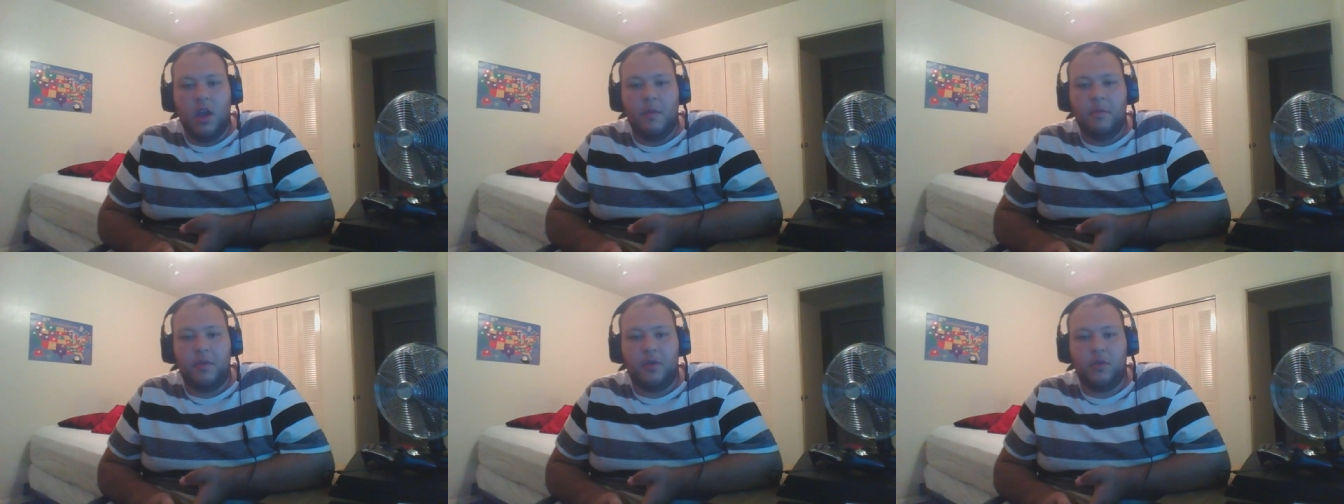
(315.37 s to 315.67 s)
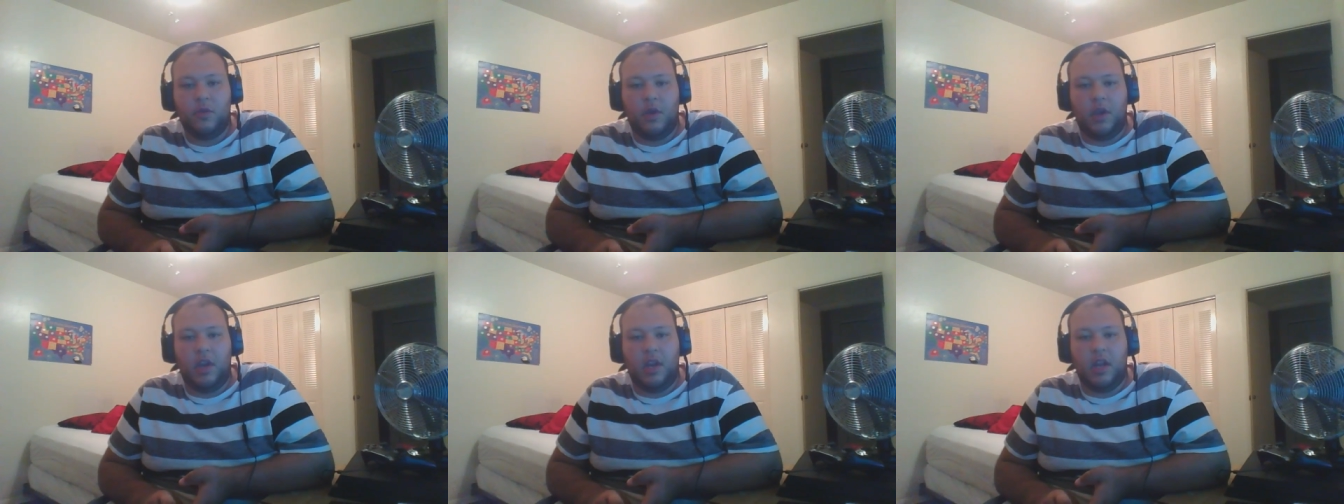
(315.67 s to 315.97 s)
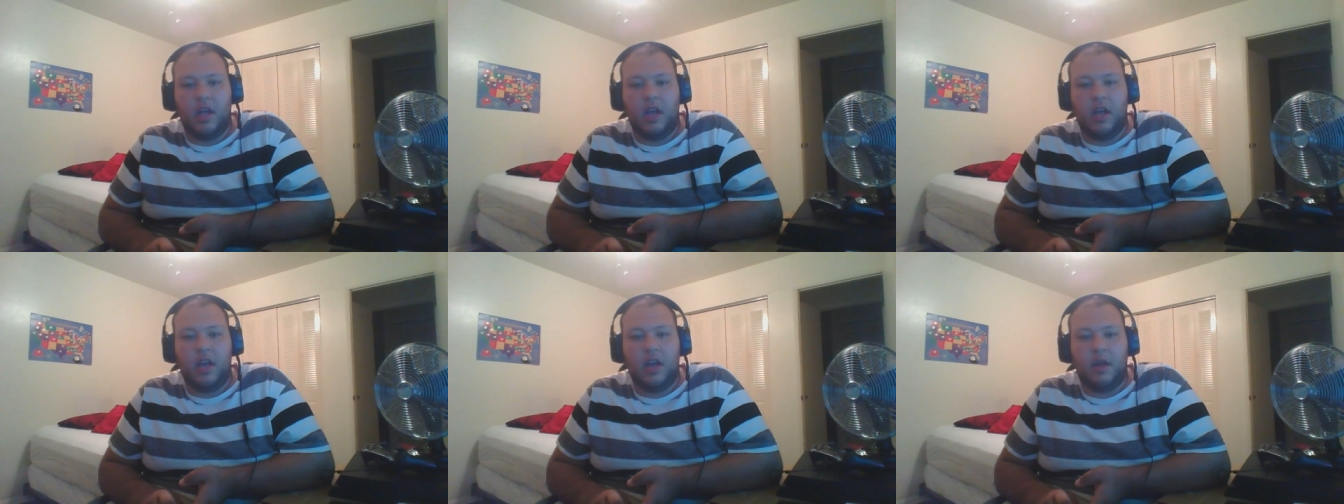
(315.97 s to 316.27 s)
between
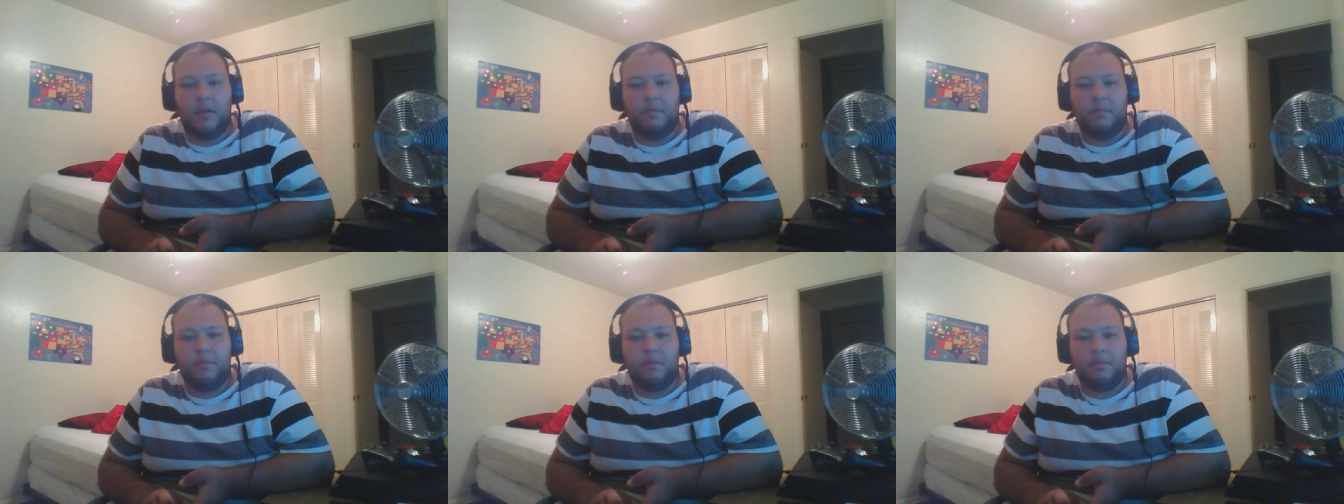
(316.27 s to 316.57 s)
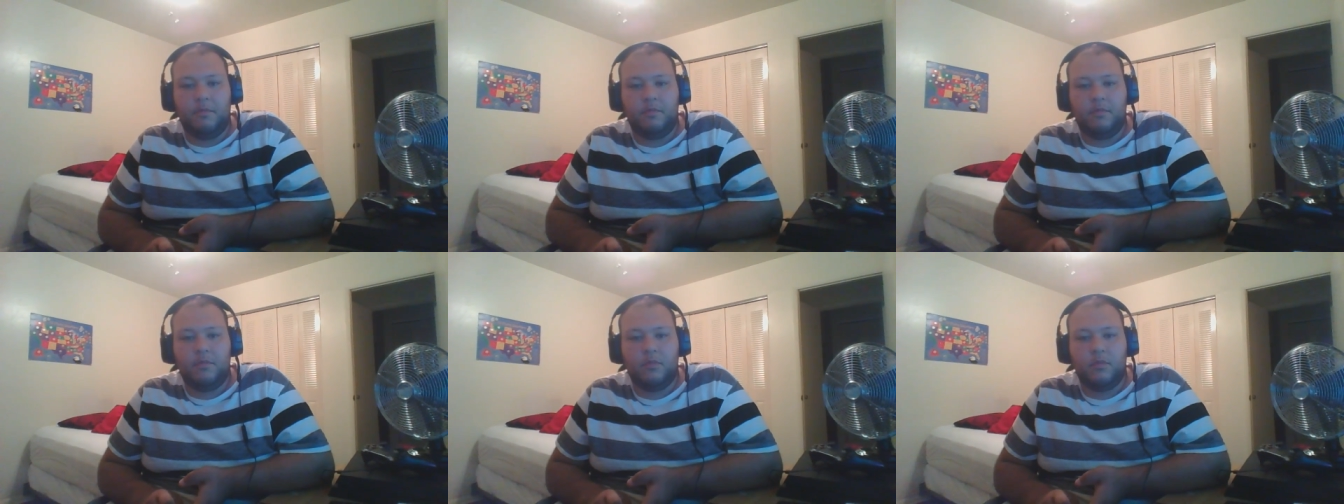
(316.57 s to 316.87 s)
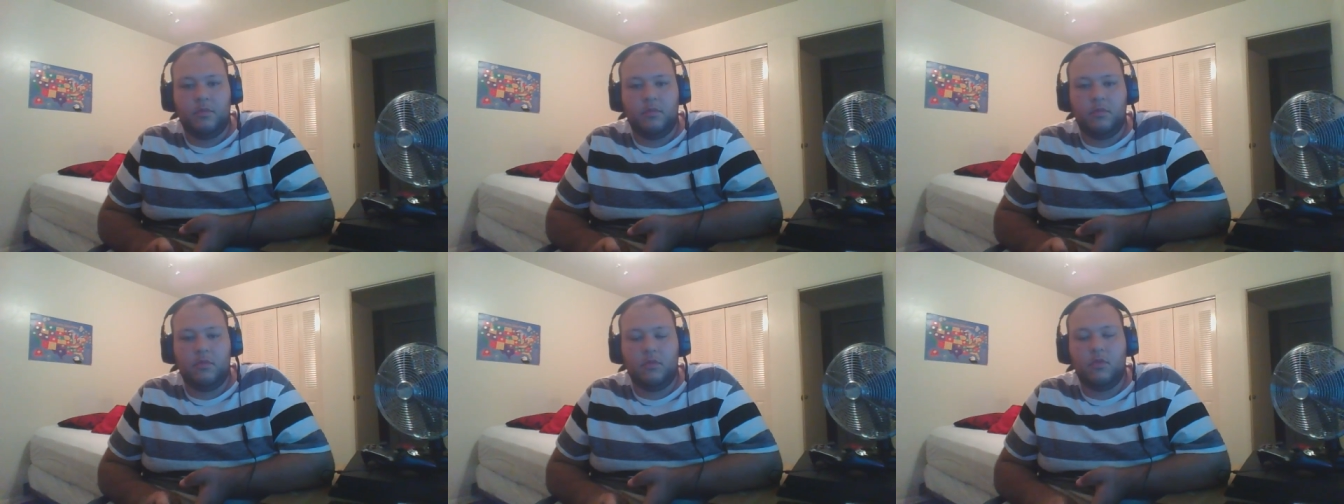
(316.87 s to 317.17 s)
um,
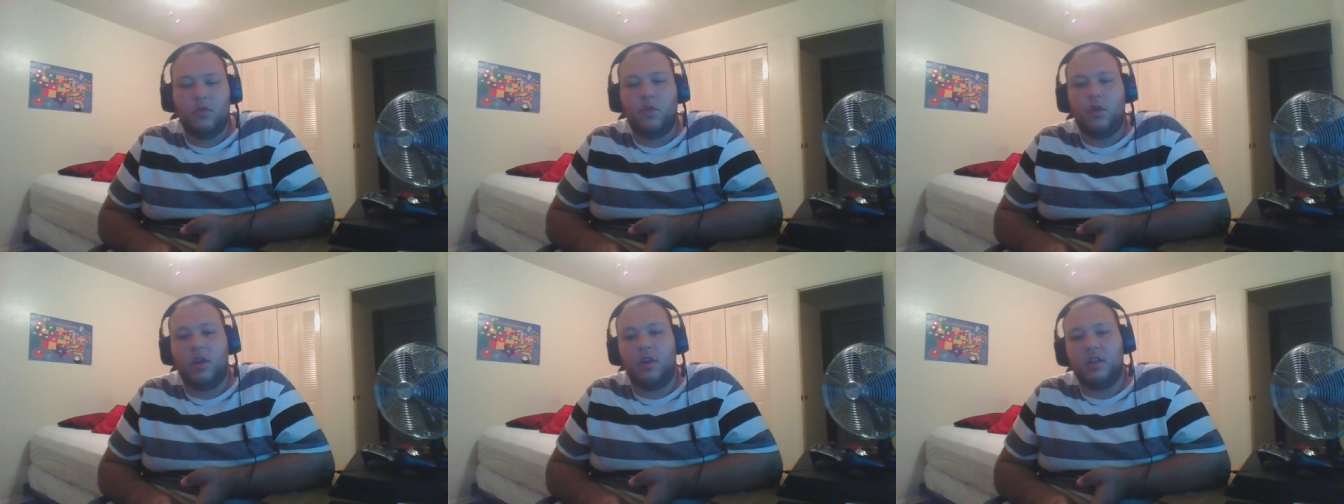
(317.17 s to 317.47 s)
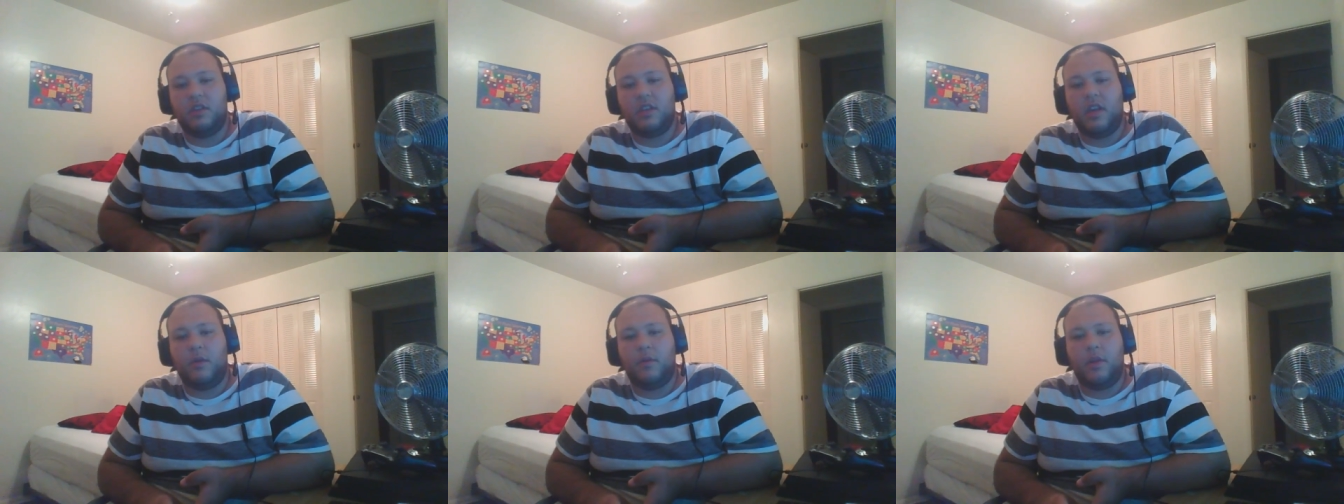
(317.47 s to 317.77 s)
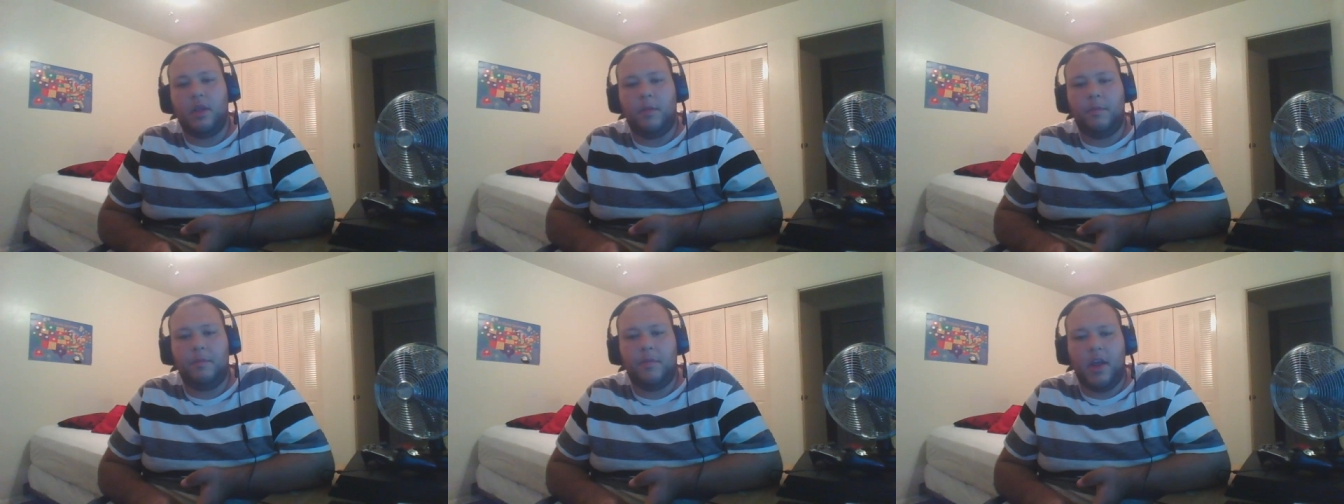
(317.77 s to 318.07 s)
well, it's not
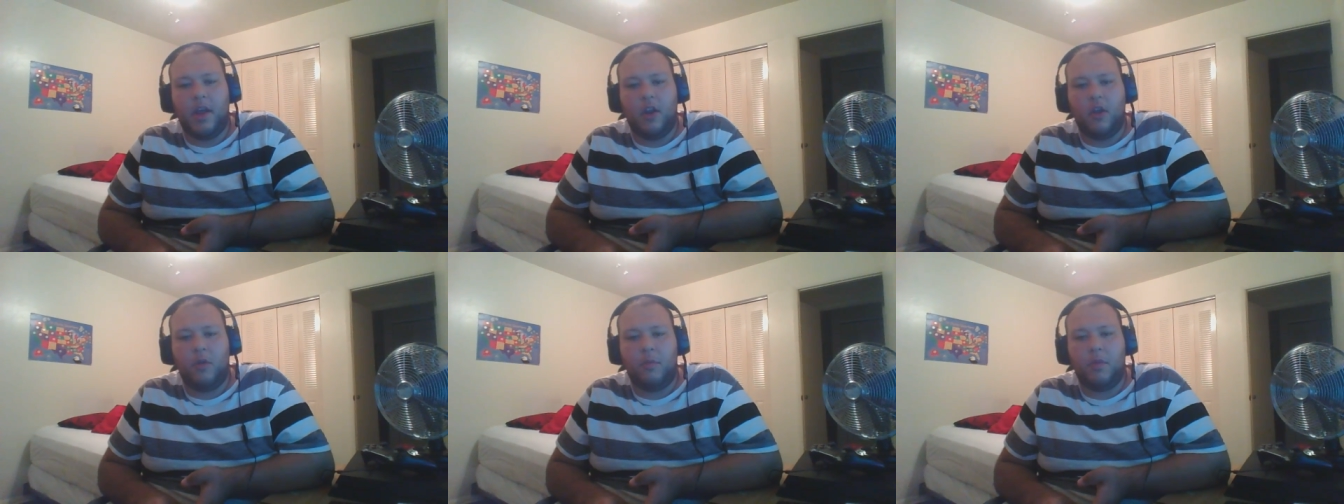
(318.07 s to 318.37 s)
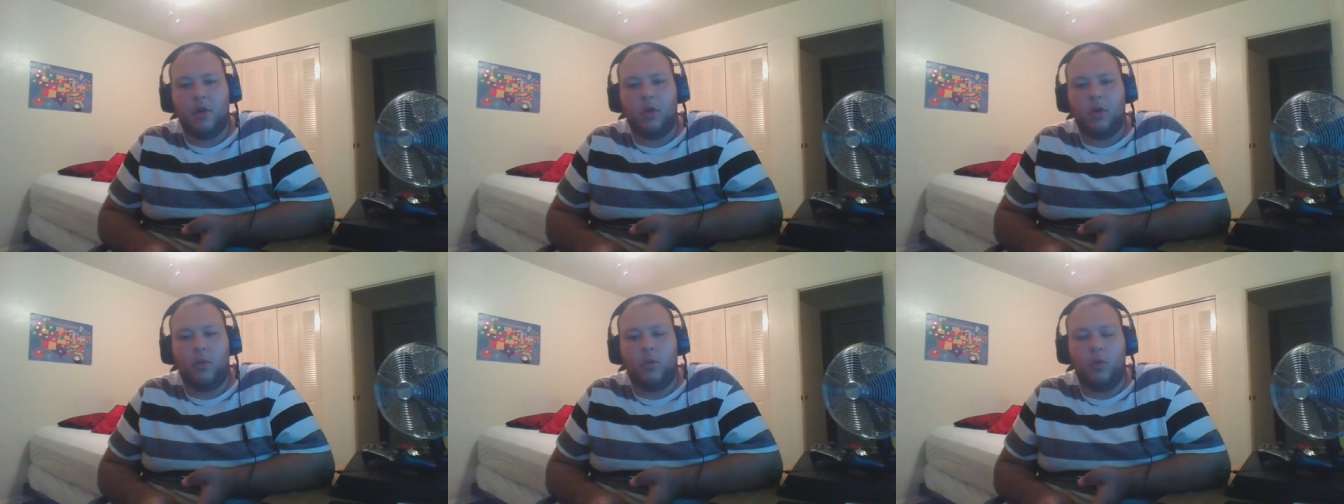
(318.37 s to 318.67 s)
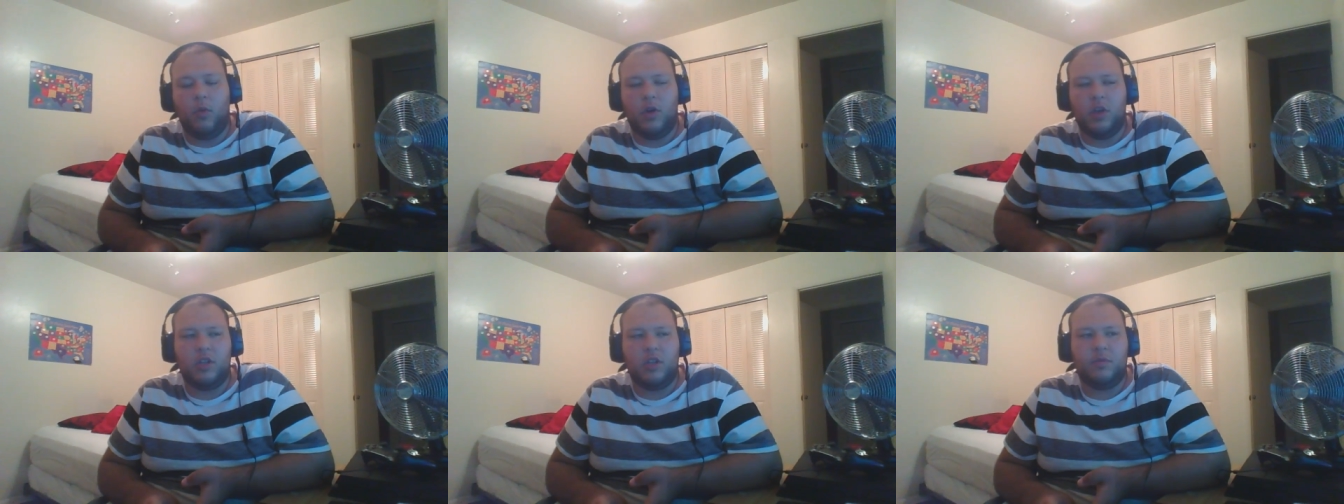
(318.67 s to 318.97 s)
really Petalburg
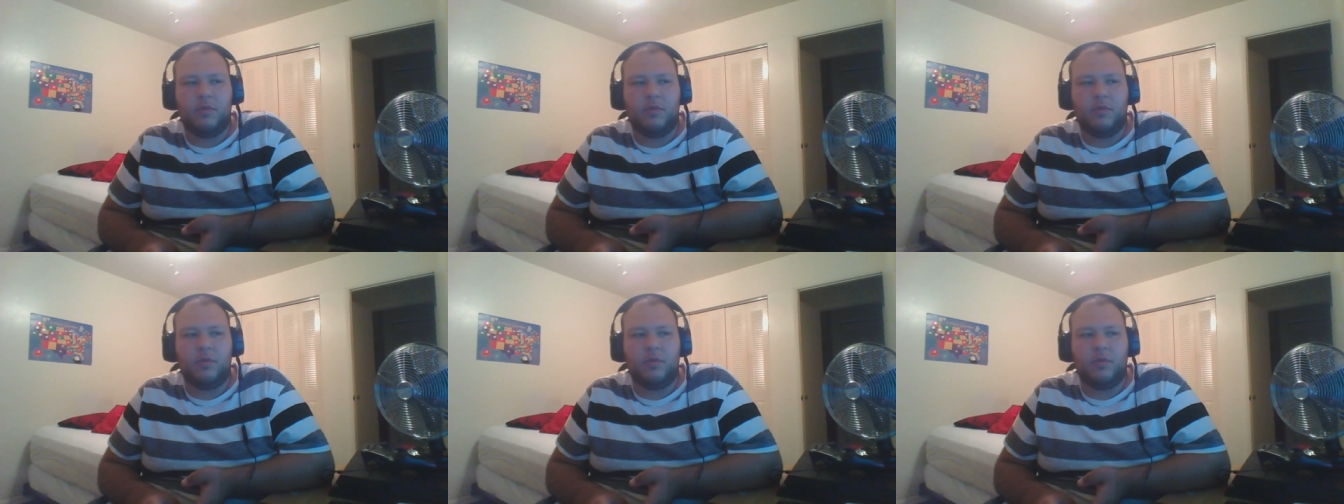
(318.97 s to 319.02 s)
Woods,